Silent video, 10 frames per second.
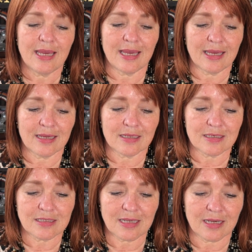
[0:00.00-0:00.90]

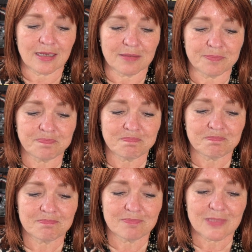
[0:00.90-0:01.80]
And
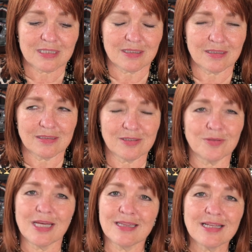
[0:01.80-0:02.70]
so
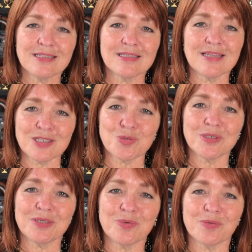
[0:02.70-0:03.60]
that's
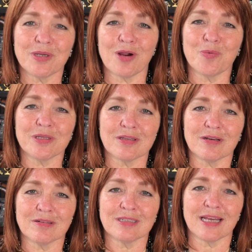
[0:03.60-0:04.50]
really where we are with
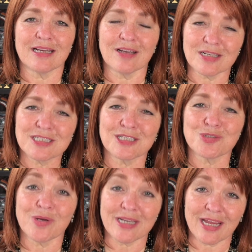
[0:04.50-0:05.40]
our
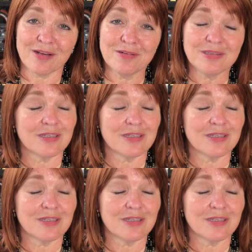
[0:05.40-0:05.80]
diagnostics right now.